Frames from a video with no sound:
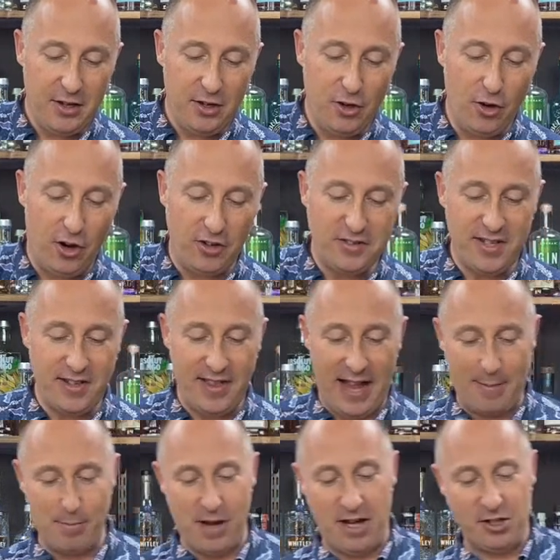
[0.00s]
Not
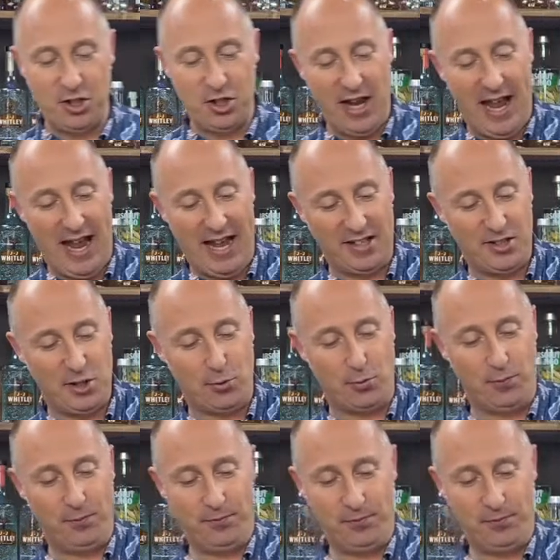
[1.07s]
that much at all.